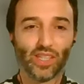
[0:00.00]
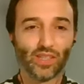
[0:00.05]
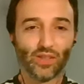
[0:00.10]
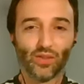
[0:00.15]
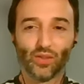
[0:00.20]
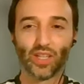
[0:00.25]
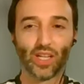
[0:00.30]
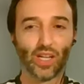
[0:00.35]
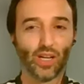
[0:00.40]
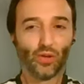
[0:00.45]

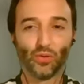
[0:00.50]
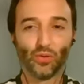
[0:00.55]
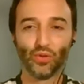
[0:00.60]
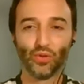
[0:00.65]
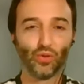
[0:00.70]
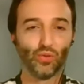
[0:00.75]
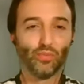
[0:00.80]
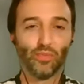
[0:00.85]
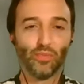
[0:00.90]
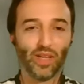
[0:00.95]
doesn't allow you
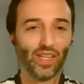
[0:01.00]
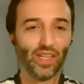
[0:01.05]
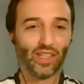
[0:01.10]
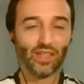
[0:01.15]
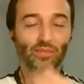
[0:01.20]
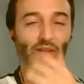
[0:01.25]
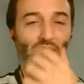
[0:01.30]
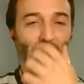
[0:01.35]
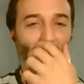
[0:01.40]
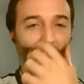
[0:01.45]
to
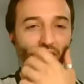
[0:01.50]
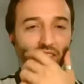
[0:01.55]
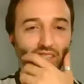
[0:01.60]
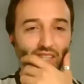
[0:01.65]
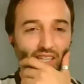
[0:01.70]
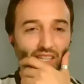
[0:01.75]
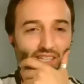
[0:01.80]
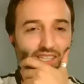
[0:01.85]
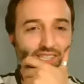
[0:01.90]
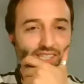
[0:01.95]
make many
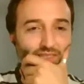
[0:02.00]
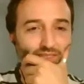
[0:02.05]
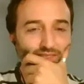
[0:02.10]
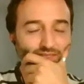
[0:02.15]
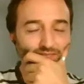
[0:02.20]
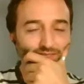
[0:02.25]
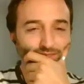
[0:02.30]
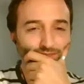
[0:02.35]
things, I guess, no?